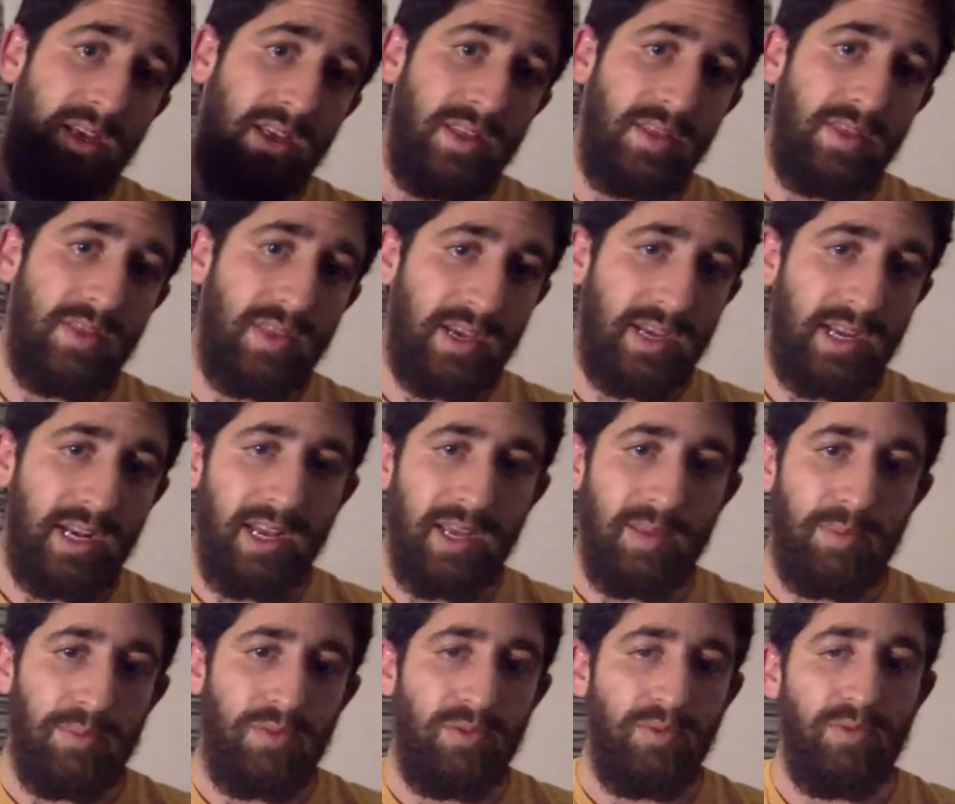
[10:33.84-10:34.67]
the
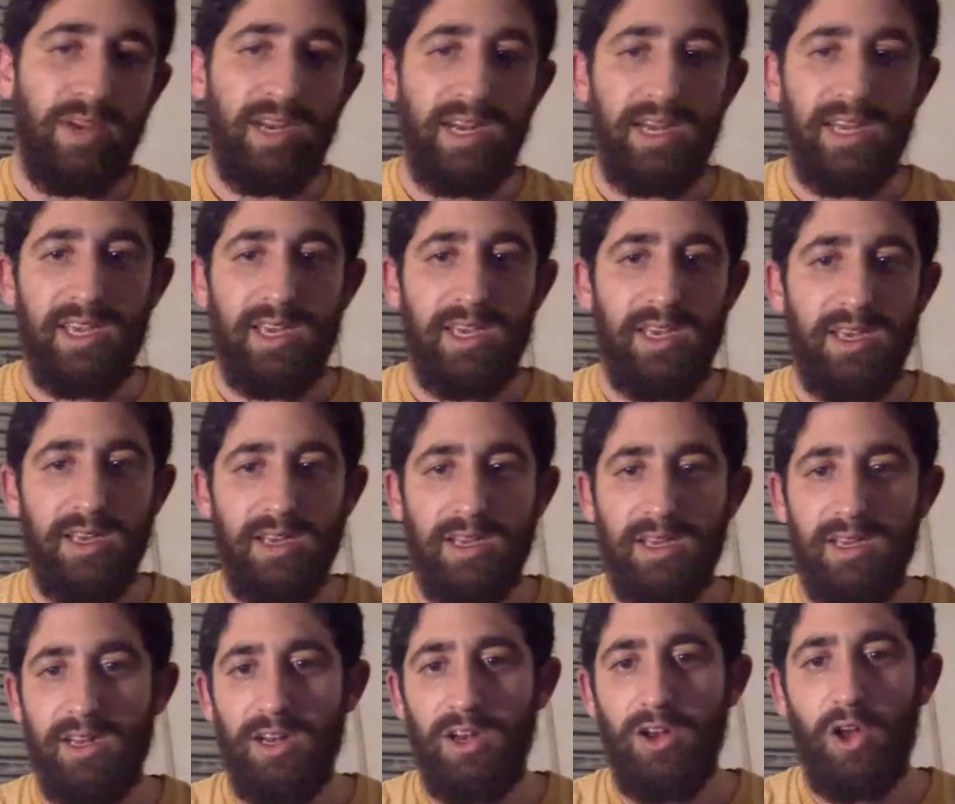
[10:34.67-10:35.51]
clip really
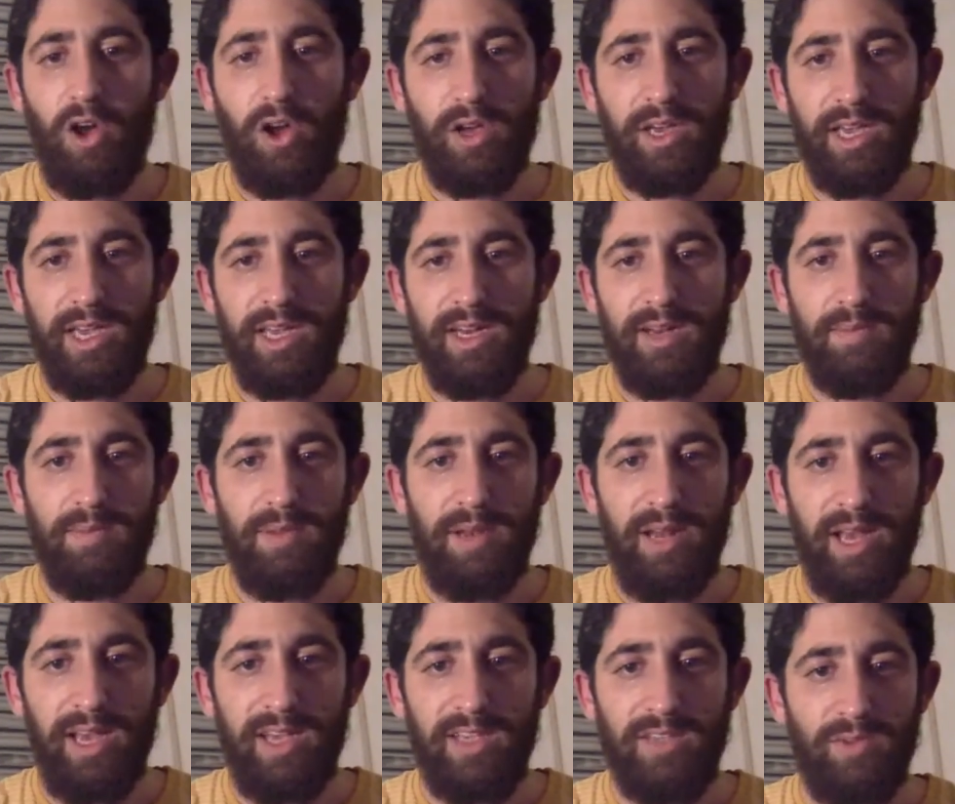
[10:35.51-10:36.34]
lock in
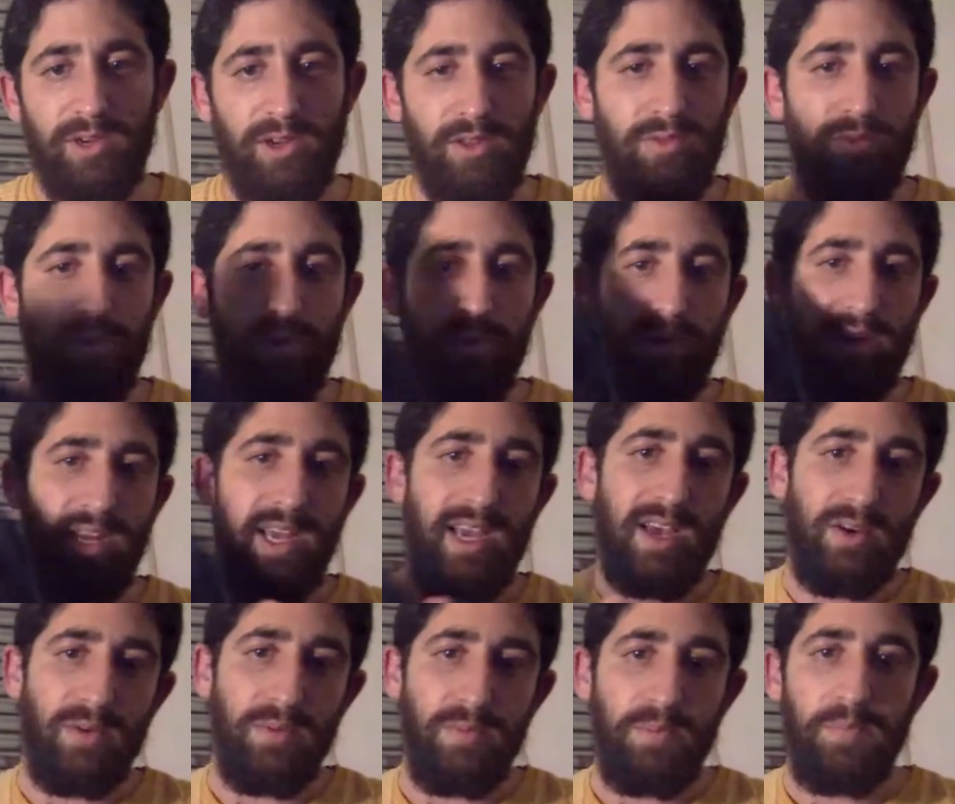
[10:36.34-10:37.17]
place when you throw it
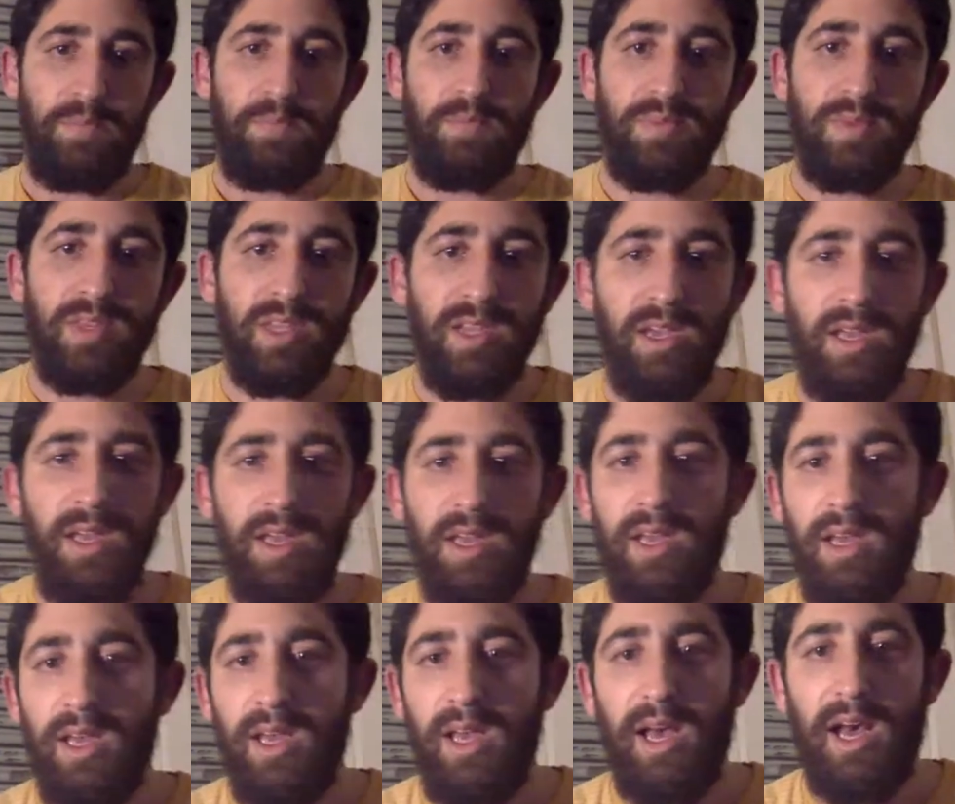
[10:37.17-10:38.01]
down,
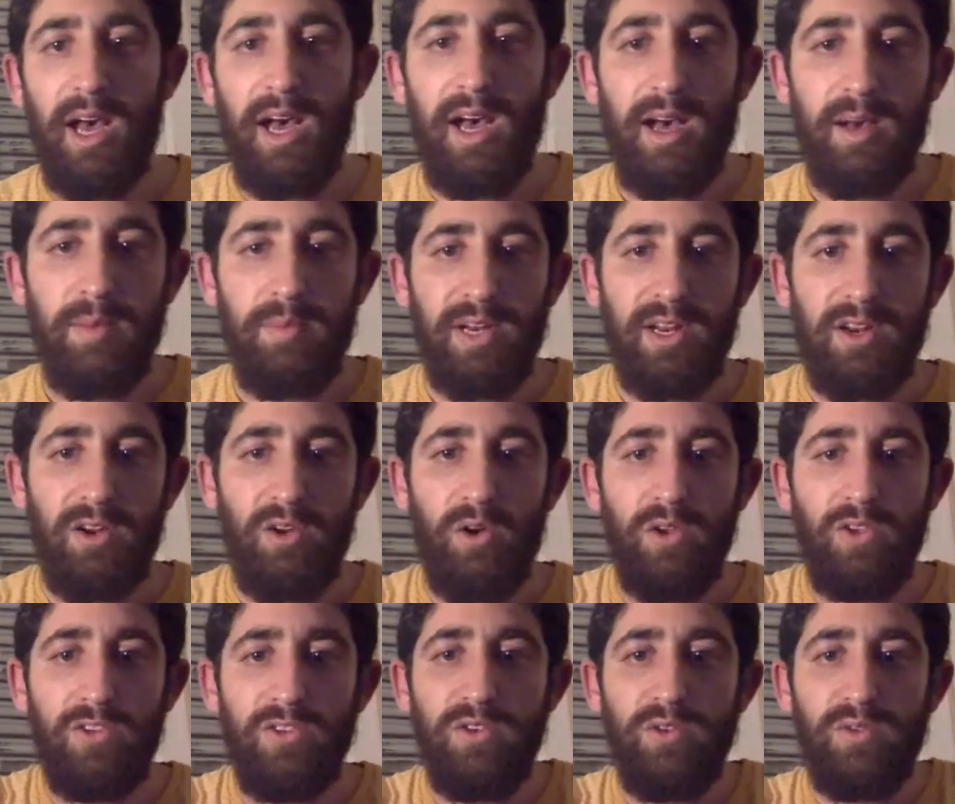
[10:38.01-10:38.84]
but it
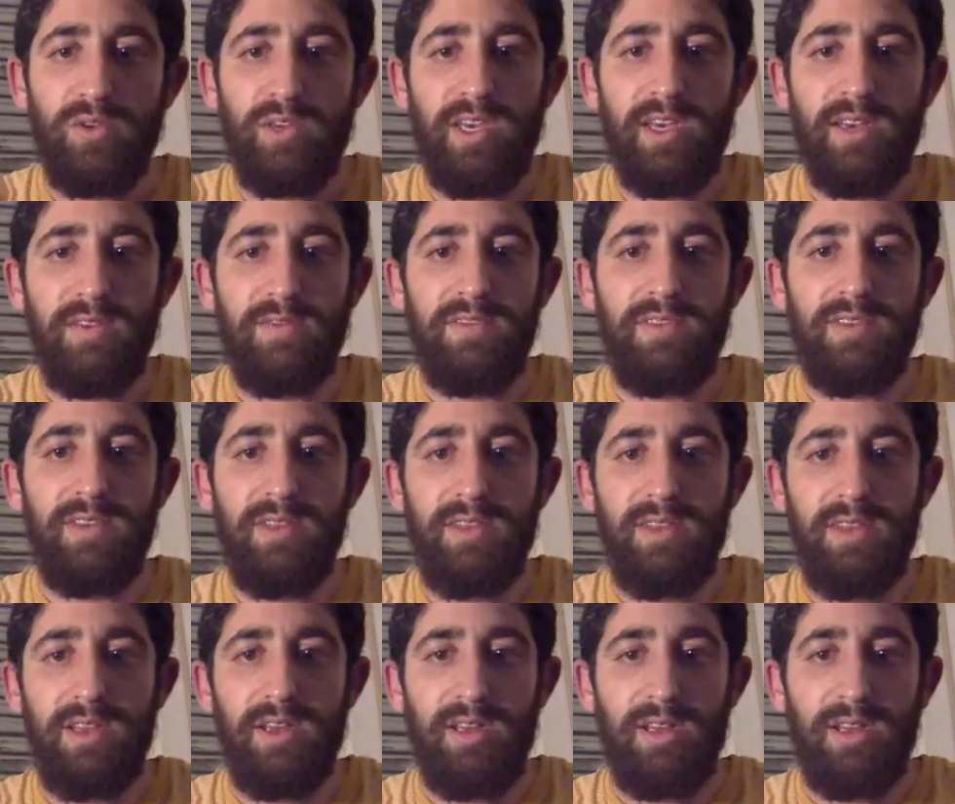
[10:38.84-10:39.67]
also gives
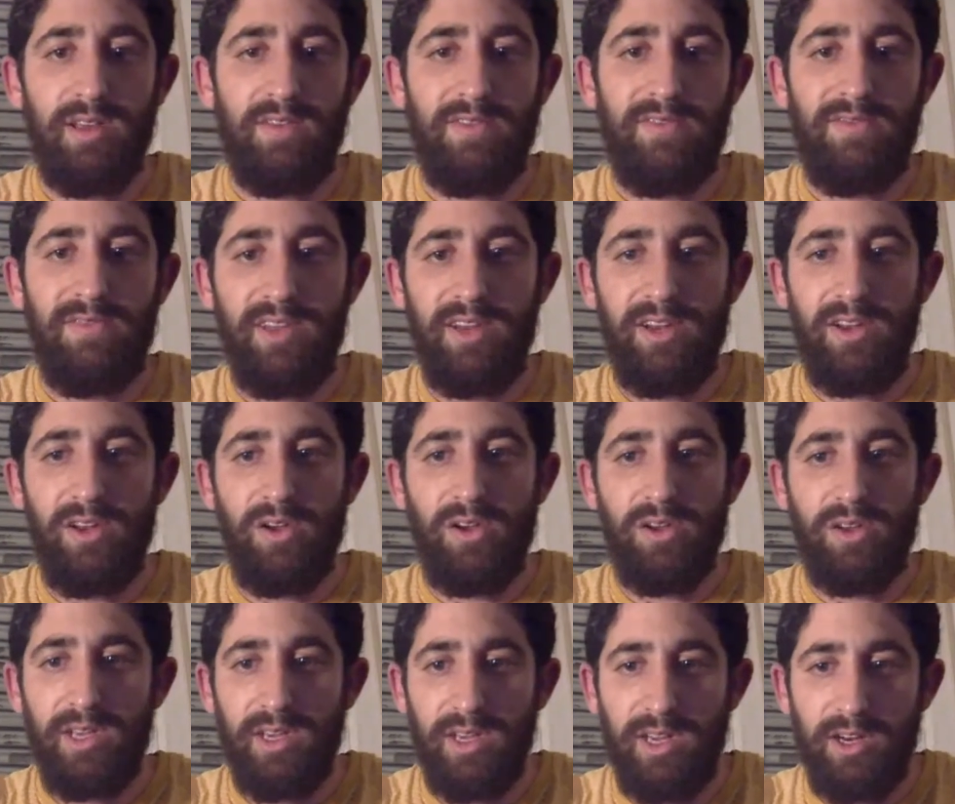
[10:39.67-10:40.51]
the
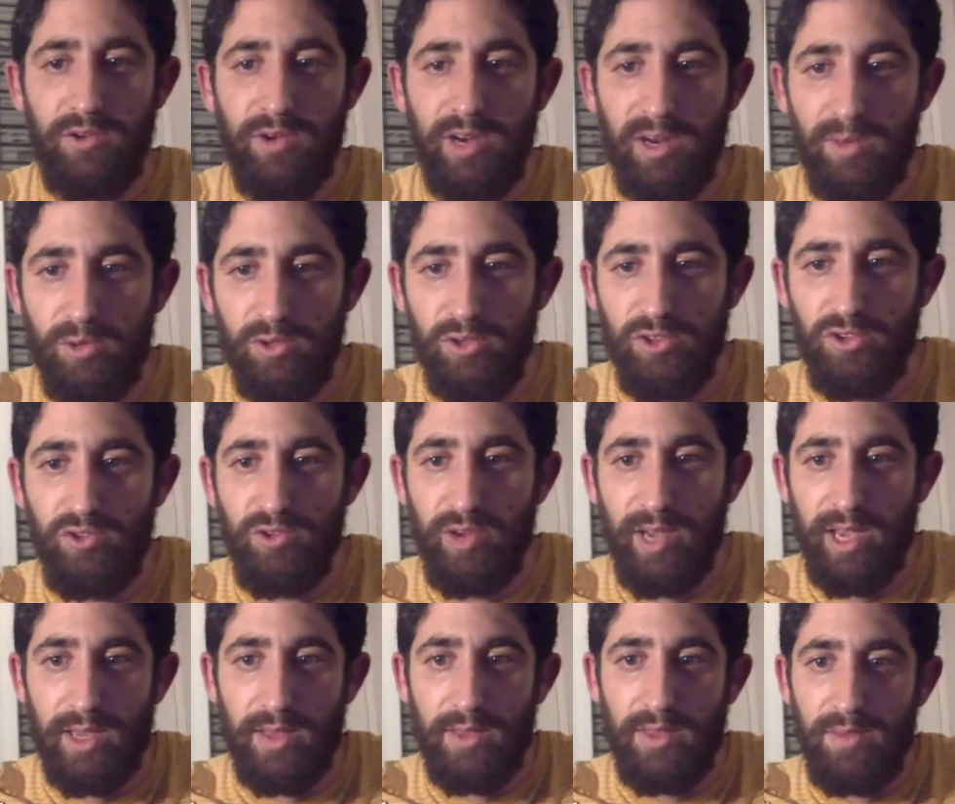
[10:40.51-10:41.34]
fidlock incredible
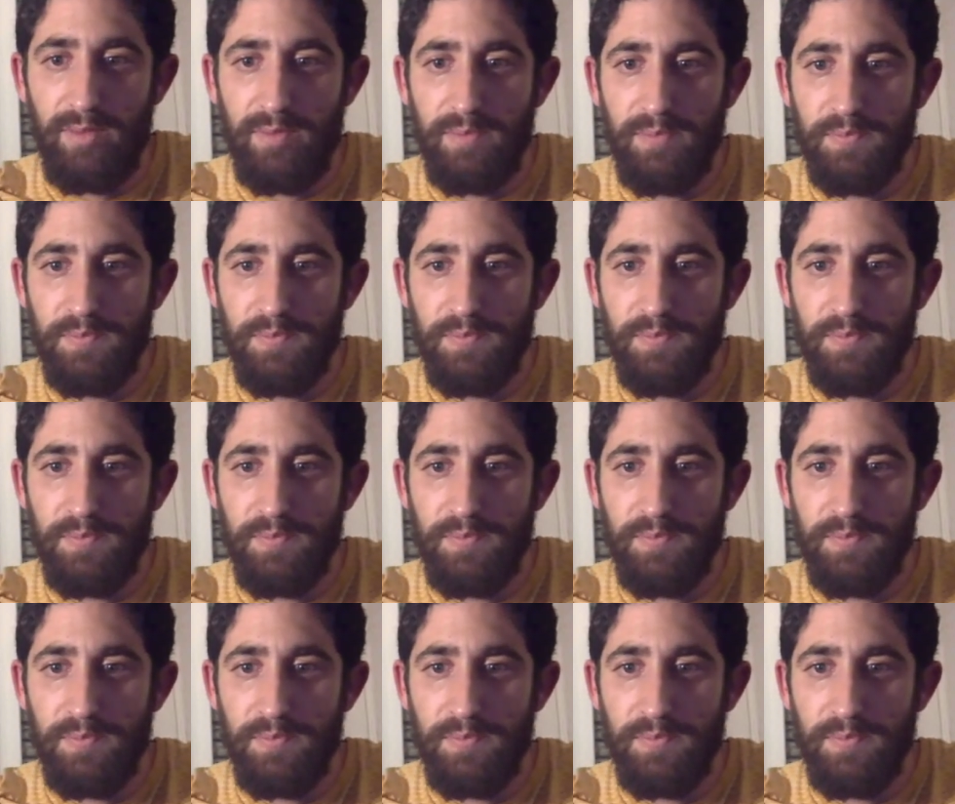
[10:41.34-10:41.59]
strength.